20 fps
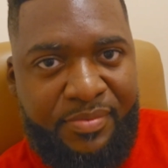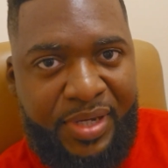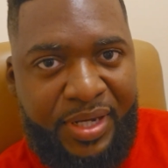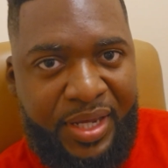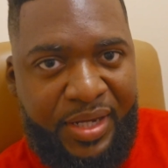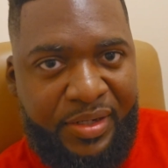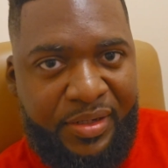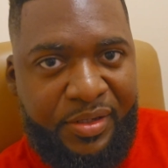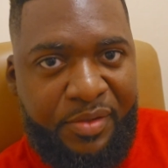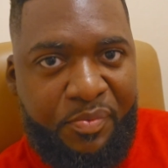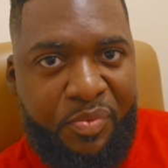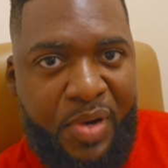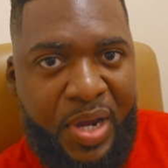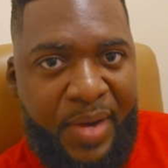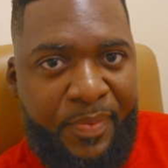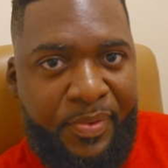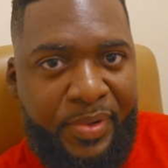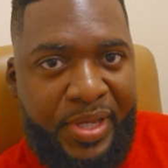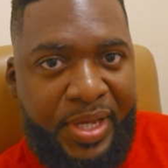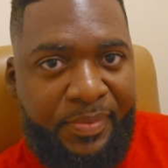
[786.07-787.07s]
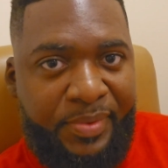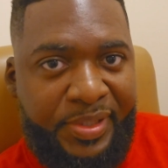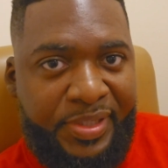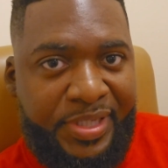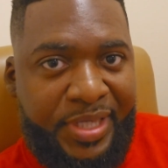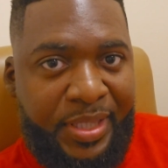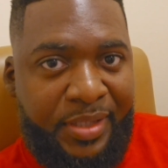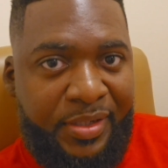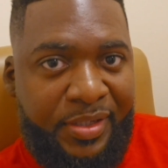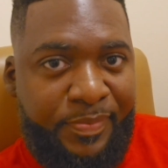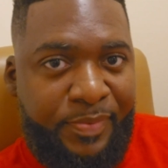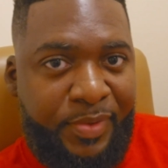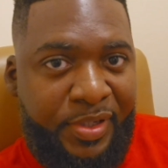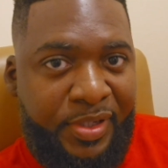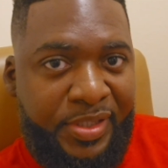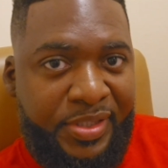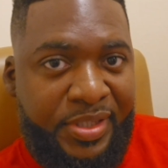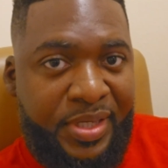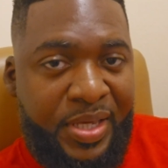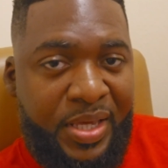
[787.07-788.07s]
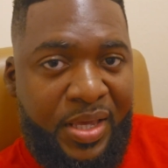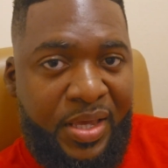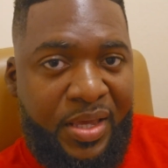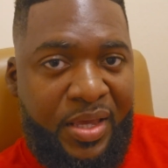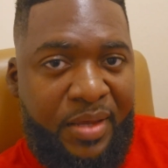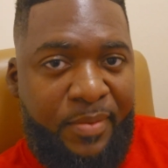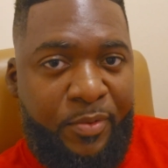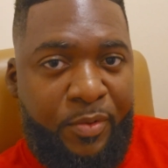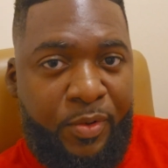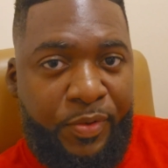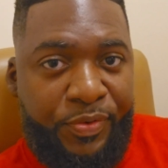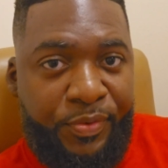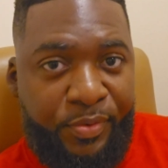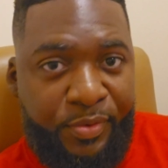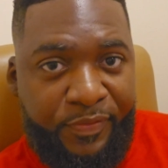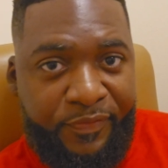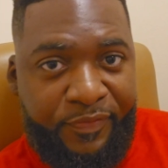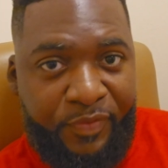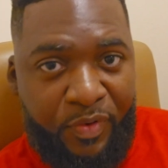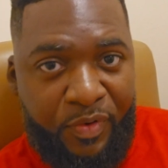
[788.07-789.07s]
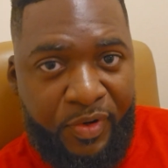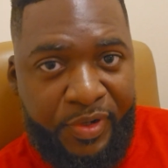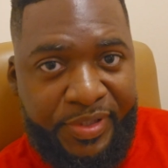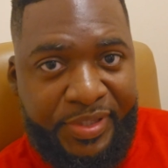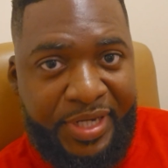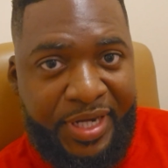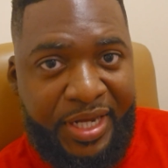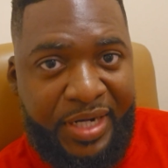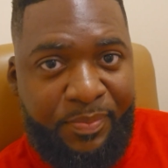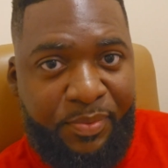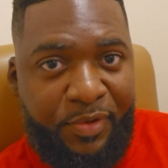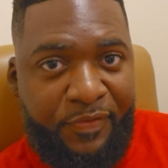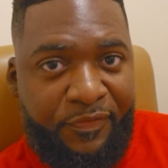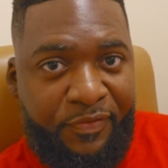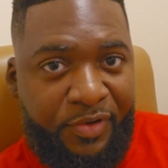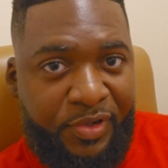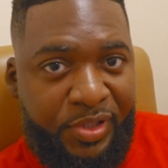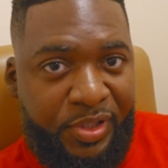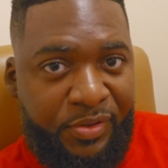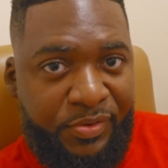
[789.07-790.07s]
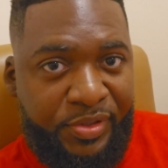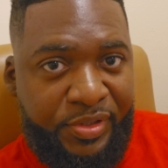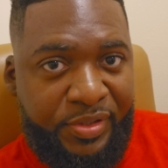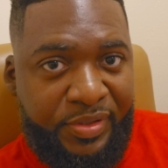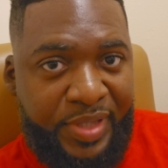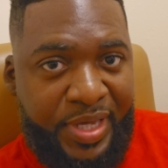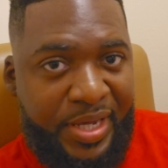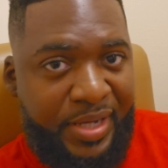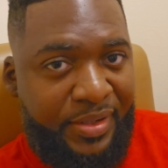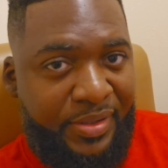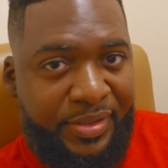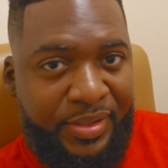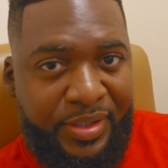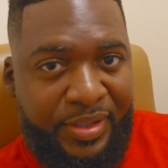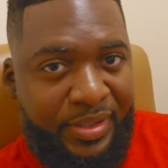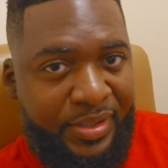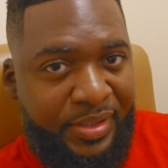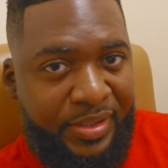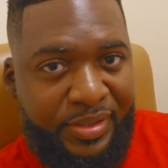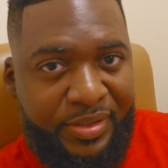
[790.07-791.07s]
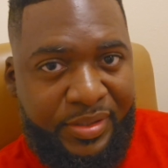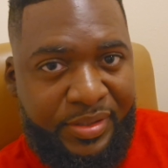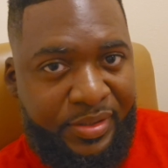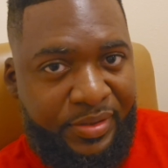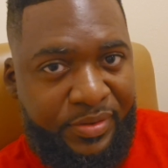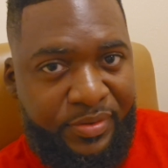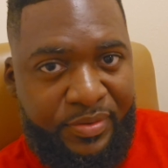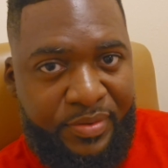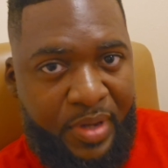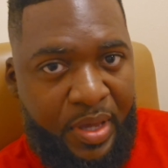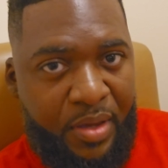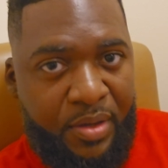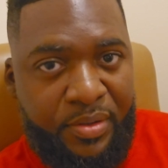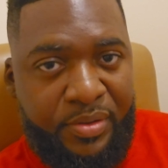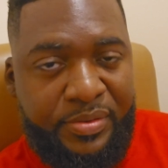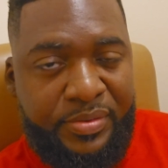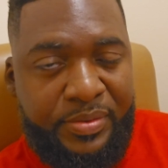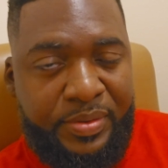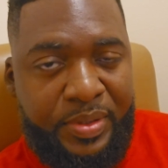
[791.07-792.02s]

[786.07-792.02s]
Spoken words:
I got a good property. I'm just selling this because I'm going through a divorce. I got a pre-foreclosure. Like, dude, no.